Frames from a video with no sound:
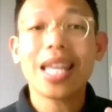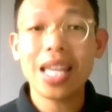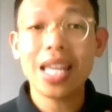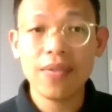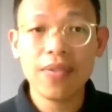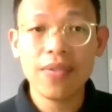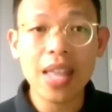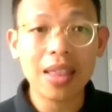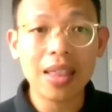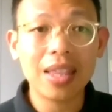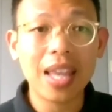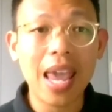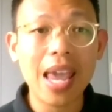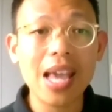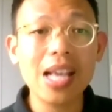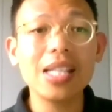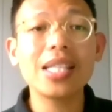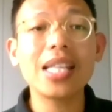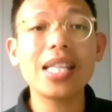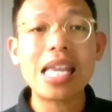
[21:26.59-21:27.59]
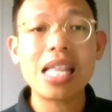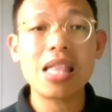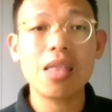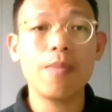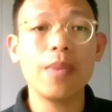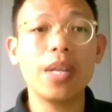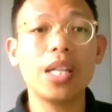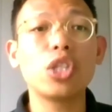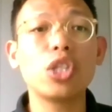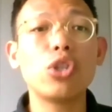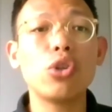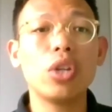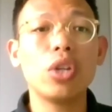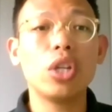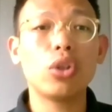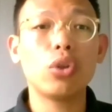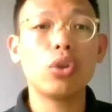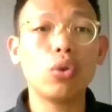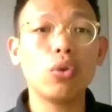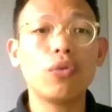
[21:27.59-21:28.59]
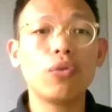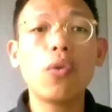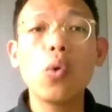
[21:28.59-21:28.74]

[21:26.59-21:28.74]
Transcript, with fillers: If that case, it means you need to do